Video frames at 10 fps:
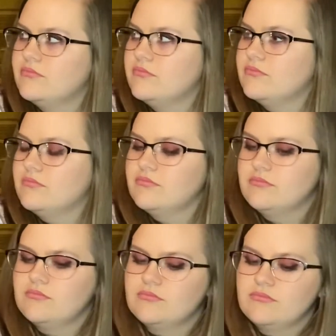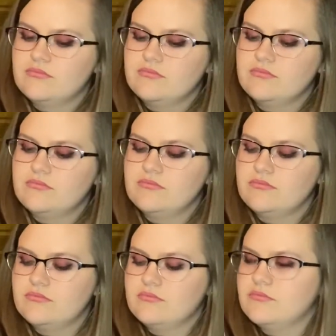
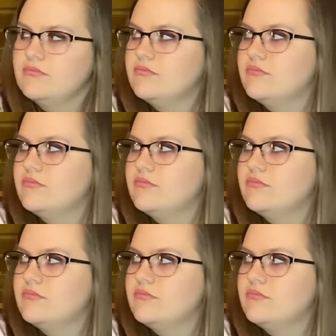(silent)